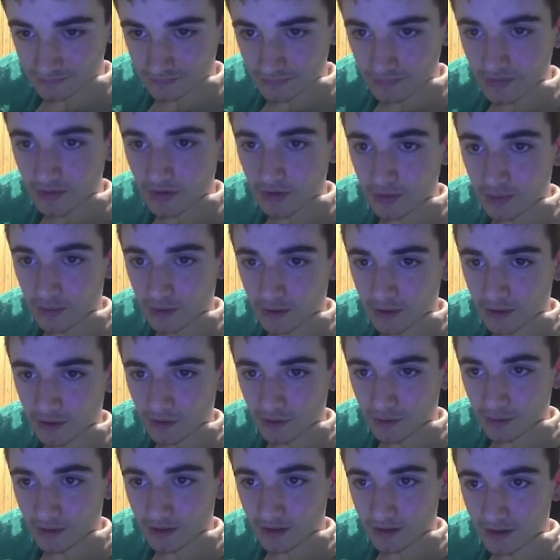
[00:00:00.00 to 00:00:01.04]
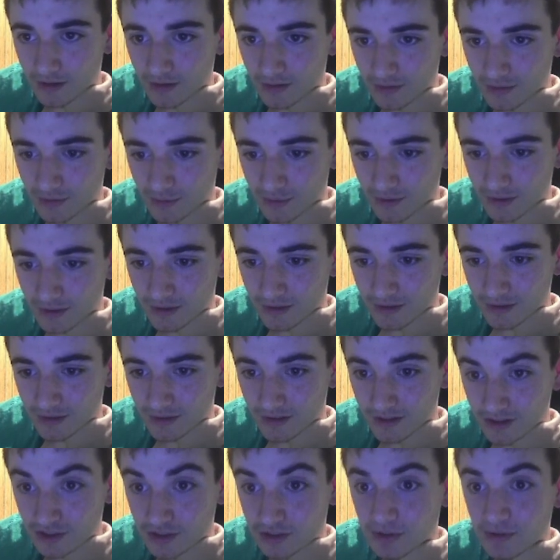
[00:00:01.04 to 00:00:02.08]
Go ahead, go ahead, go ahead.
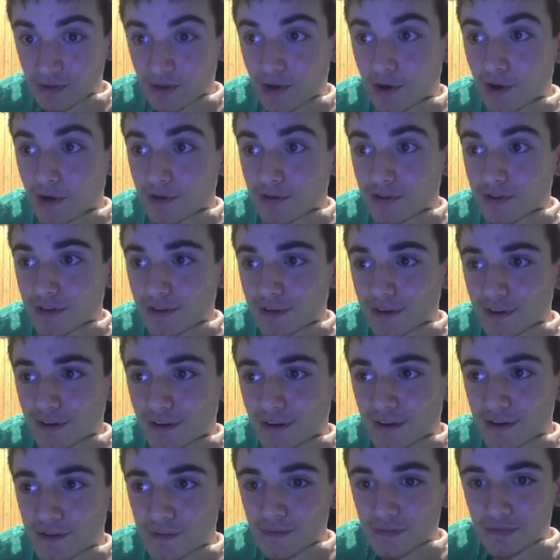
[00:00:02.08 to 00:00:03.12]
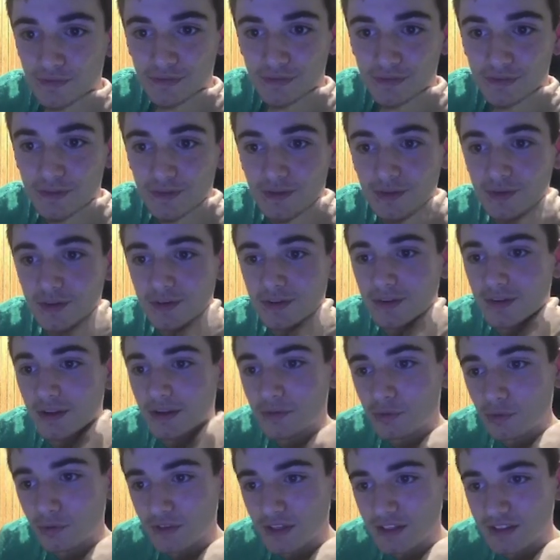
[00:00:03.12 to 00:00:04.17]
Actually, you can't. That's
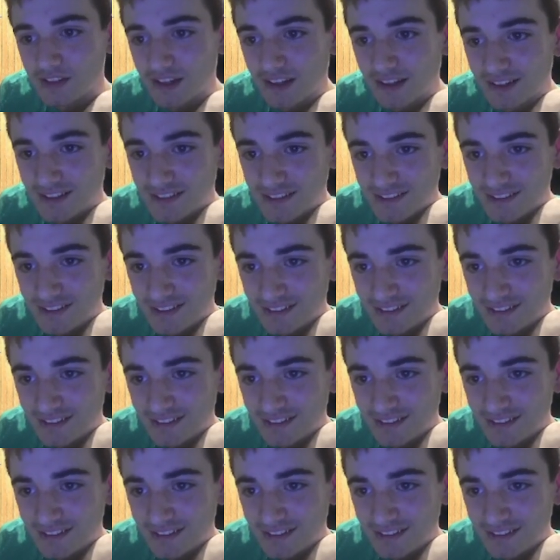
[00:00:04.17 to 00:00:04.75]
all the attacks.